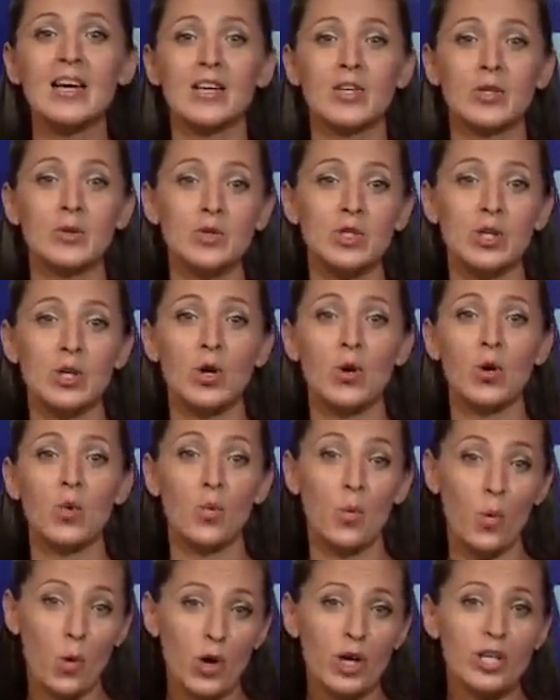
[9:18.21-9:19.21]
using
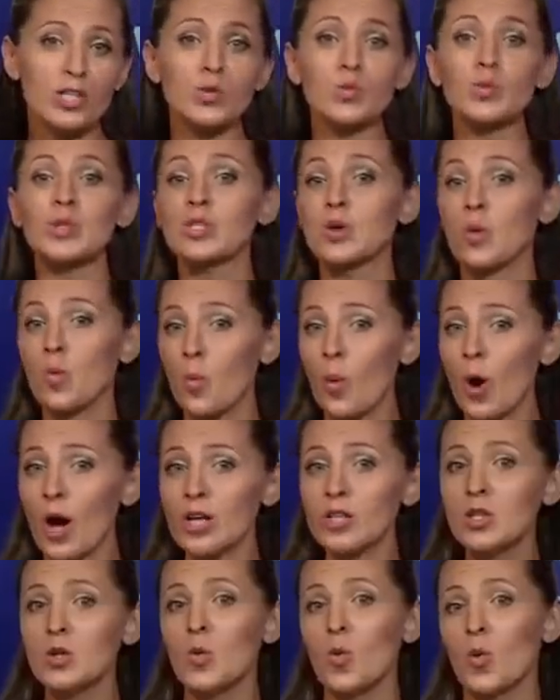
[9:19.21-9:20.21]
words with
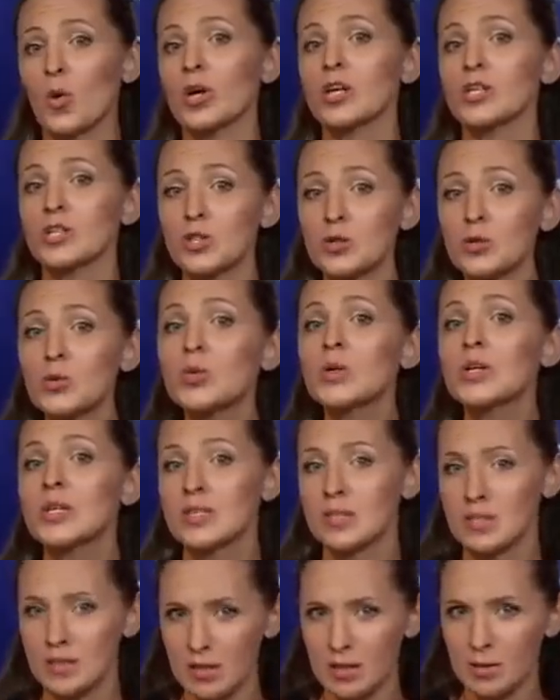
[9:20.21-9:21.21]
one or two
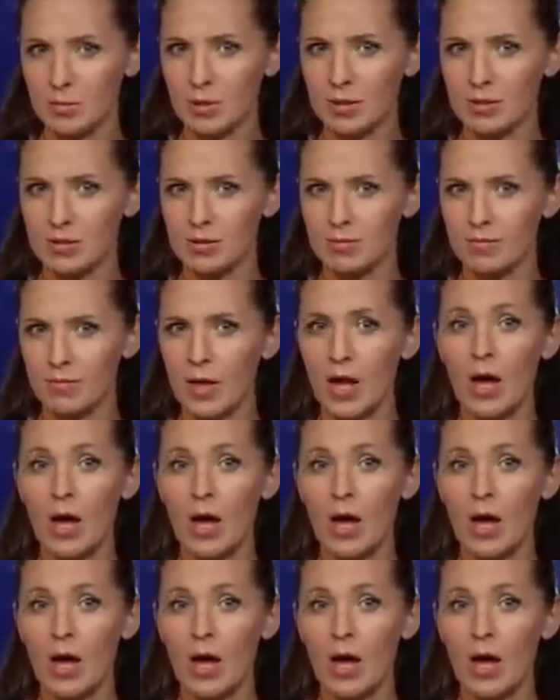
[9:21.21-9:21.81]
syllables.